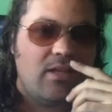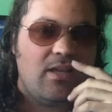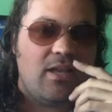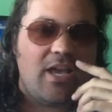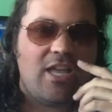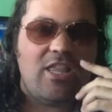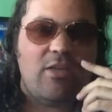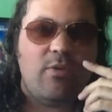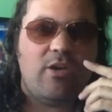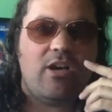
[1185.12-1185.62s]

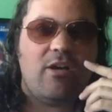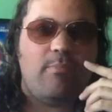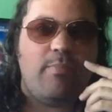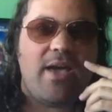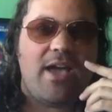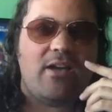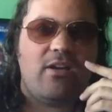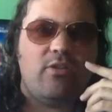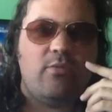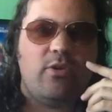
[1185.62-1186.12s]
And then we cut
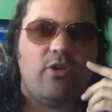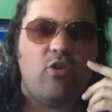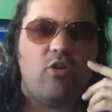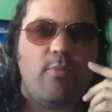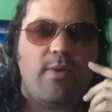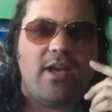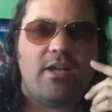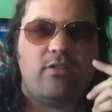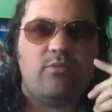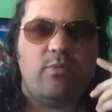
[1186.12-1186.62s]
back, and we go
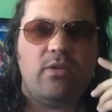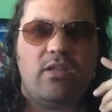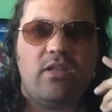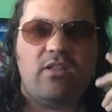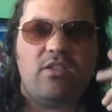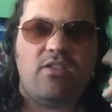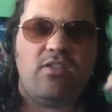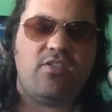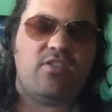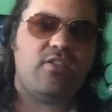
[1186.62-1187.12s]
back, and
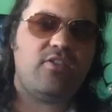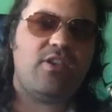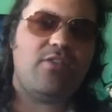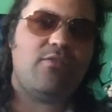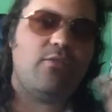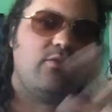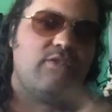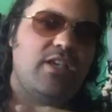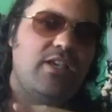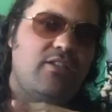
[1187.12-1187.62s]
this is
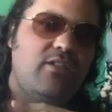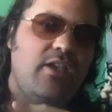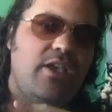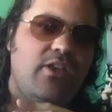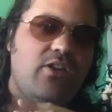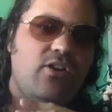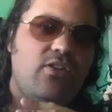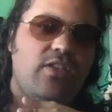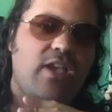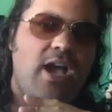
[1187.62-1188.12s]
several days
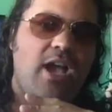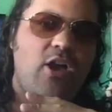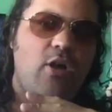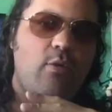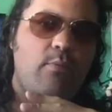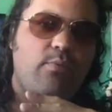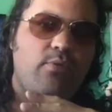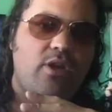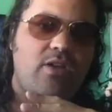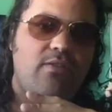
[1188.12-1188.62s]
later, the Io
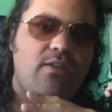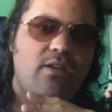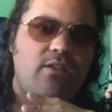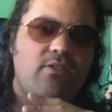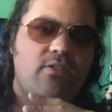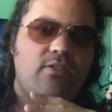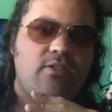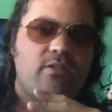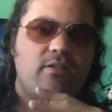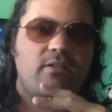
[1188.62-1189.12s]

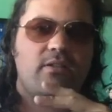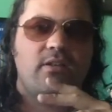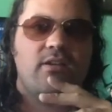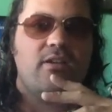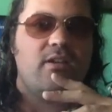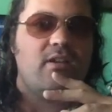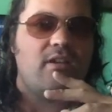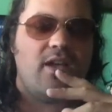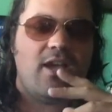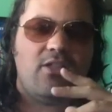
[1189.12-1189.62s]
Previance.
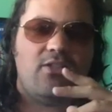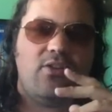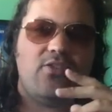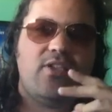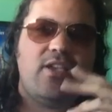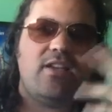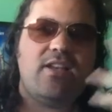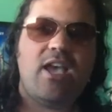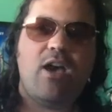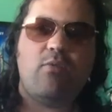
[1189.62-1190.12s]
It looks
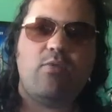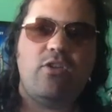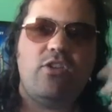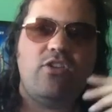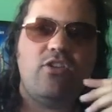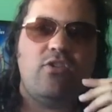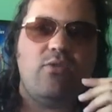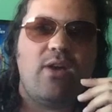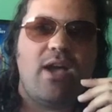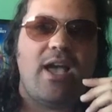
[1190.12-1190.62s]
like now
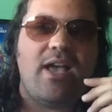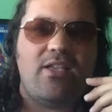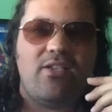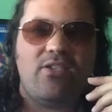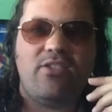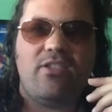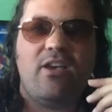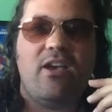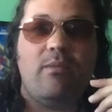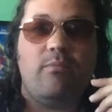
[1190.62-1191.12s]
Riku
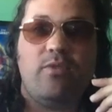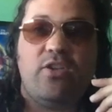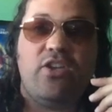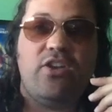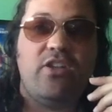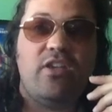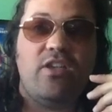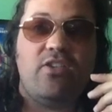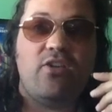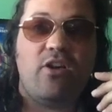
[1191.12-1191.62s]
has
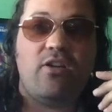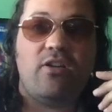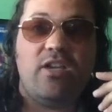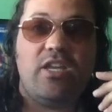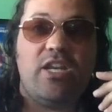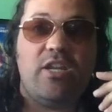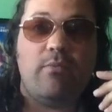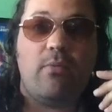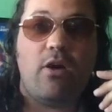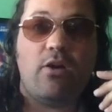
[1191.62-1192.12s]
is on
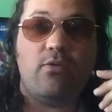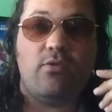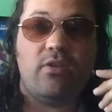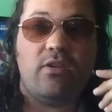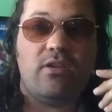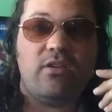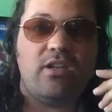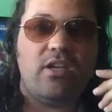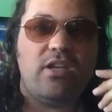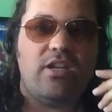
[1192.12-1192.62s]

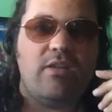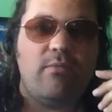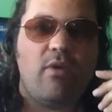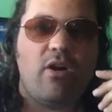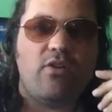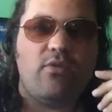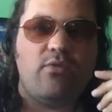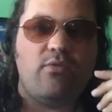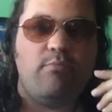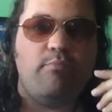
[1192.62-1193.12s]

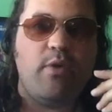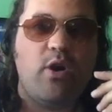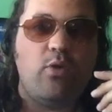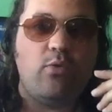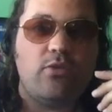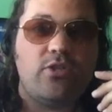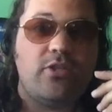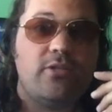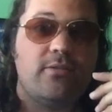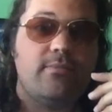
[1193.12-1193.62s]
Kirimaru's
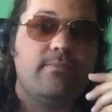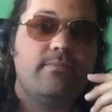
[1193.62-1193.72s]
boat,